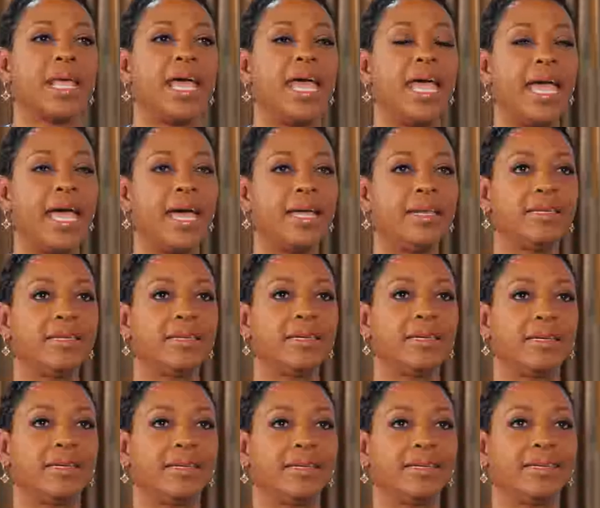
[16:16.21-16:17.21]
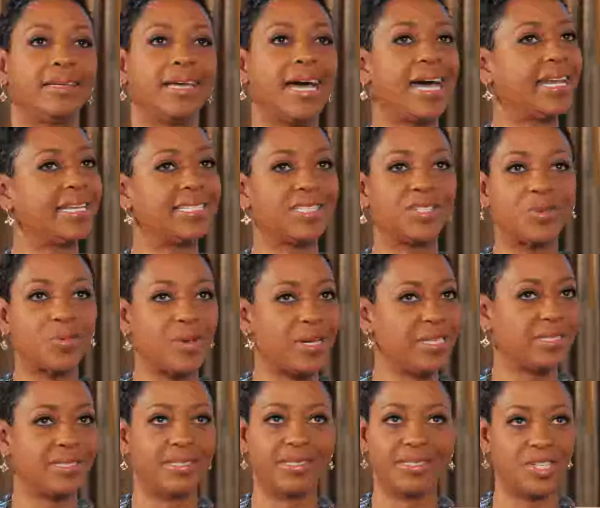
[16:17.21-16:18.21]
And God has a
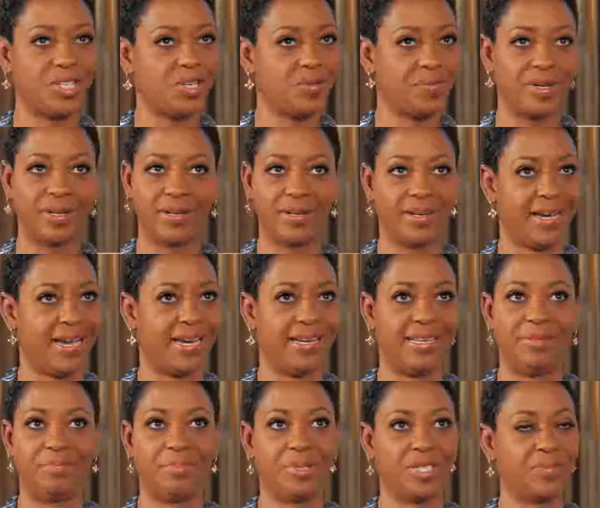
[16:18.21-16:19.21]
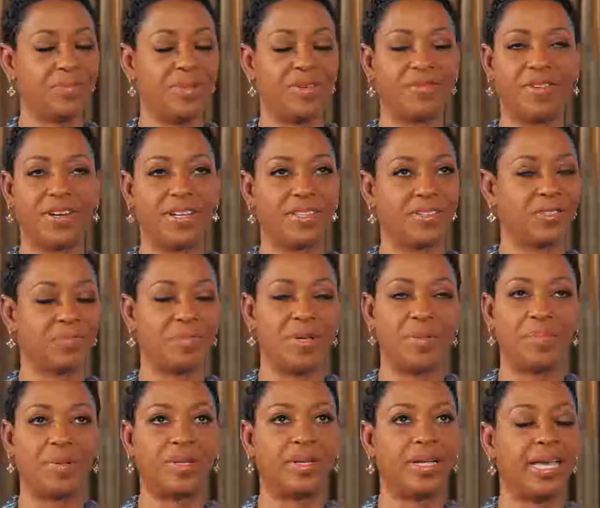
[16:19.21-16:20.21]
great sense of humor, and he puts me in front of those
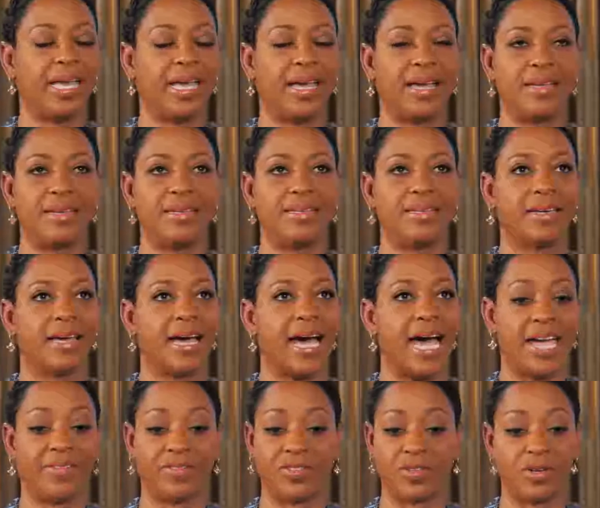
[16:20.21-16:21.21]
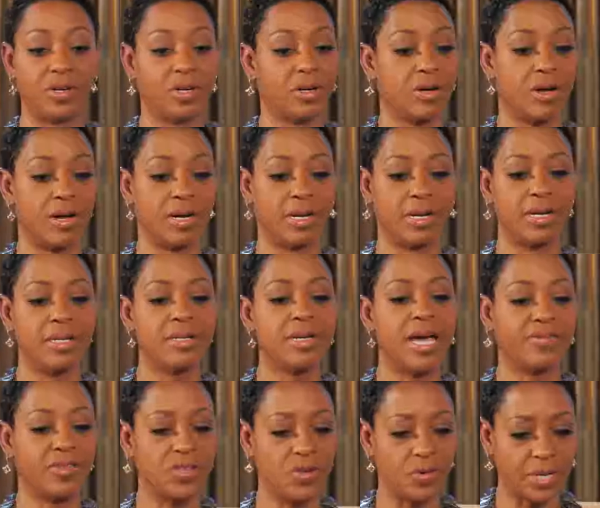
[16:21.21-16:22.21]
people, and I have to turn it on. I
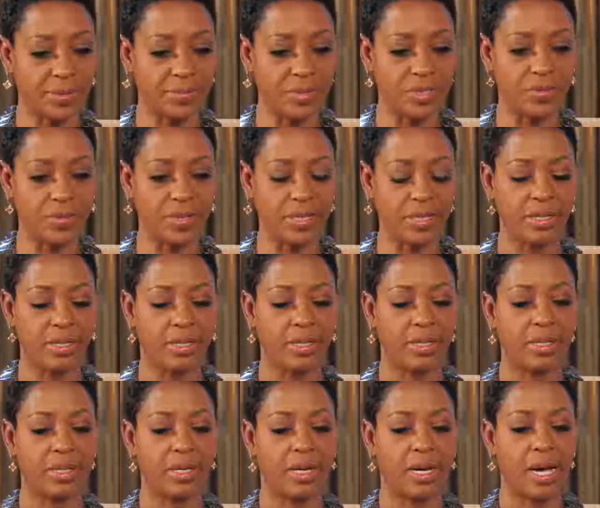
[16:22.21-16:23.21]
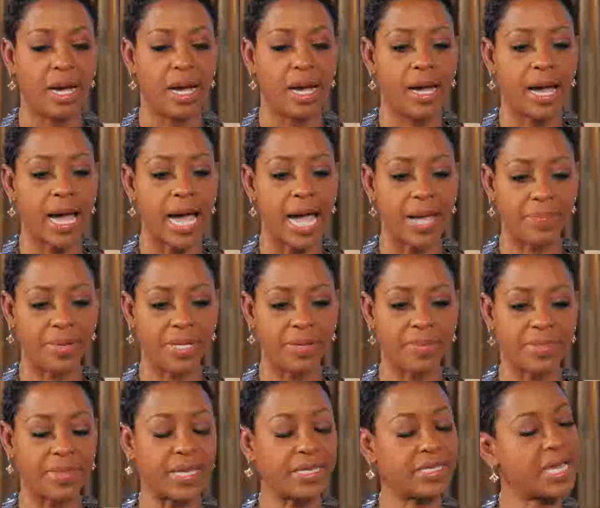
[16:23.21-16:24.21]
have to know what I'm doing. IBM
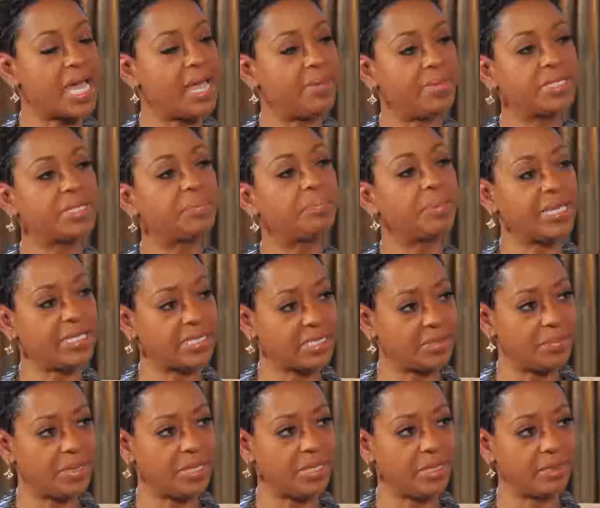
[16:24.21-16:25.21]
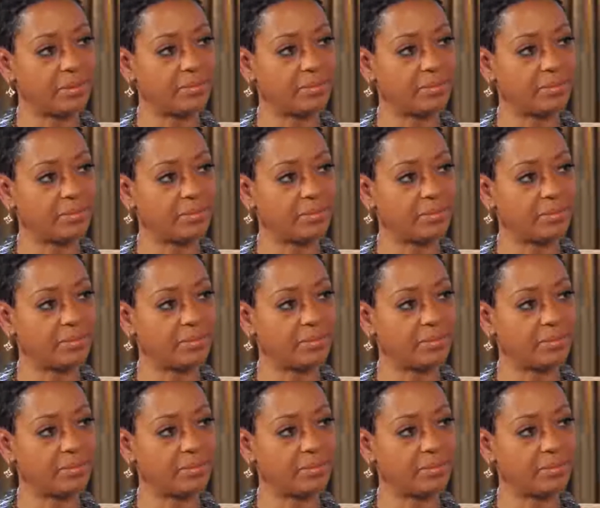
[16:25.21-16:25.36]
at that time is the place to be.